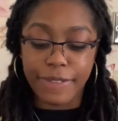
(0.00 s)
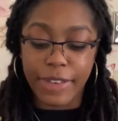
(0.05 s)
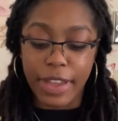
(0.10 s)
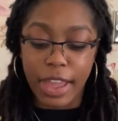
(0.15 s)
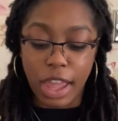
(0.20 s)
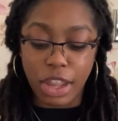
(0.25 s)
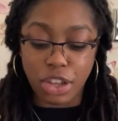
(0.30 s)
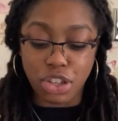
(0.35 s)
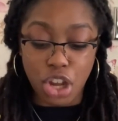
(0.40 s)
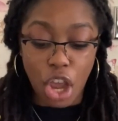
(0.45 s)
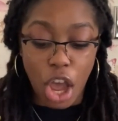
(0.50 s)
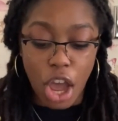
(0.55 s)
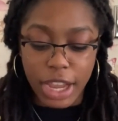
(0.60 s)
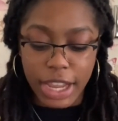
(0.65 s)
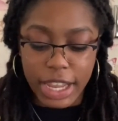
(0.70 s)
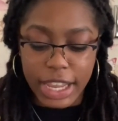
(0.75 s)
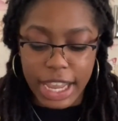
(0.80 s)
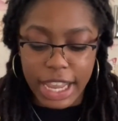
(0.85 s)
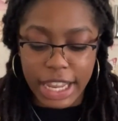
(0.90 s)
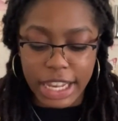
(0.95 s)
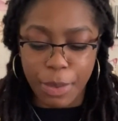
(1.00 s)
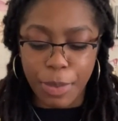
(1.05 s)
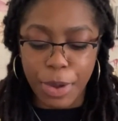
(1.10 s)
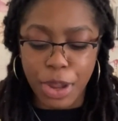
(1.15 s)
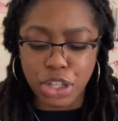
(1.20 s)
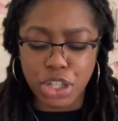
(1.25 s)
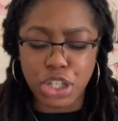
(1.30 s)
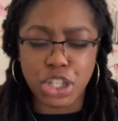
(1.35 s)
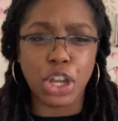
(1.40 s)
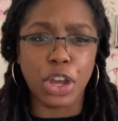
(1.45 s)
They're chunky, they
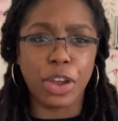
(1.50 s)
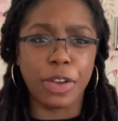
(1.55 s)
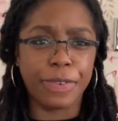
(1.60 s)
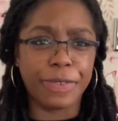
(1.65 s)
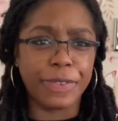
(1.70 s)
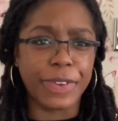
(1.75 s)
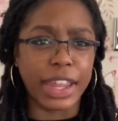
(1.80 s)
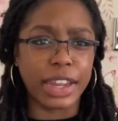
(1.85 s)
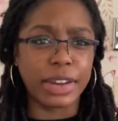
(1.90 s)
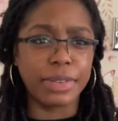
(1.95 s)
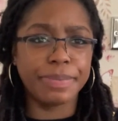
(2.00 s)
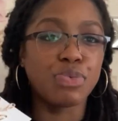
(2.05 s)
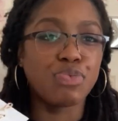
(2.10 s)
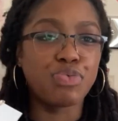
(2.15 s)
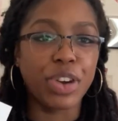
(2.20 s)
weren't so thin.